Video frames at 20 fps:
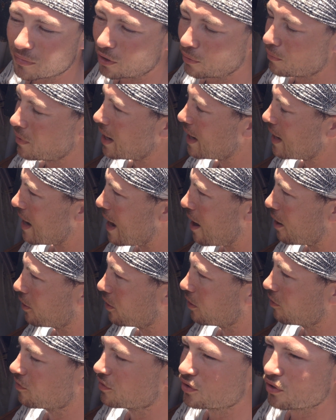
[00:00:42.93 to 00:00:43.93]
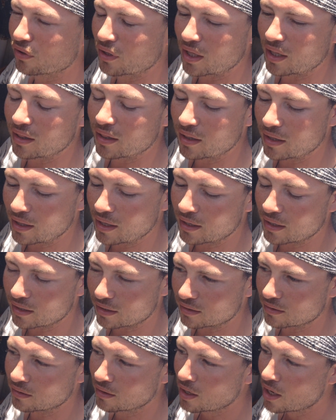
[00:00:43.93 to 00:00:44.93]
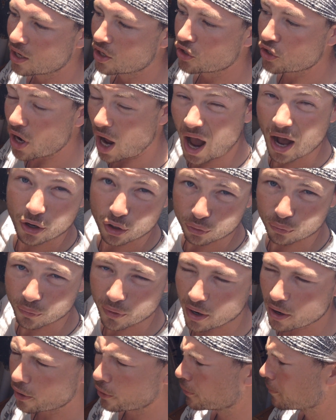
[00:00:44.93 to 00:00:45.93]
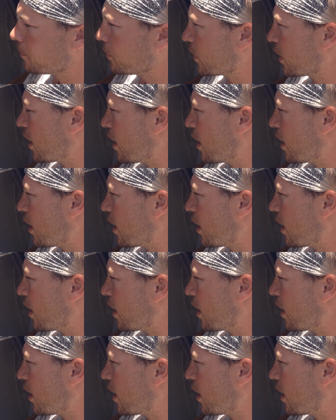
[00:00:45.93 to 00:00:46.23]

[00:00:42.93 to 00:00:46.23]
they're made out of so that they can not corrode.